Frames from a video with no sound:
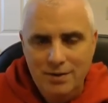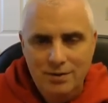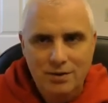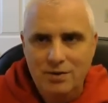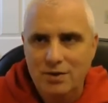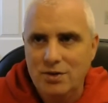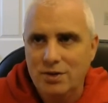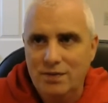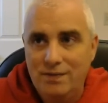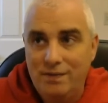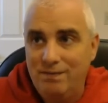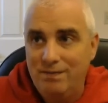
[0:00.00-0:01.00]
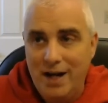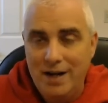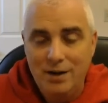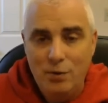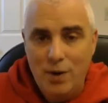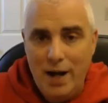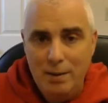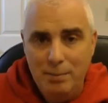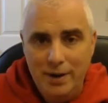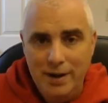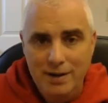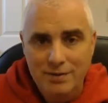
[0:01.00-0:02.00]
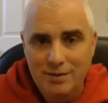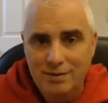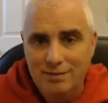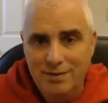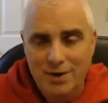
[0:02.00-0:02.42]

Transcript: So, so just find a quiet place,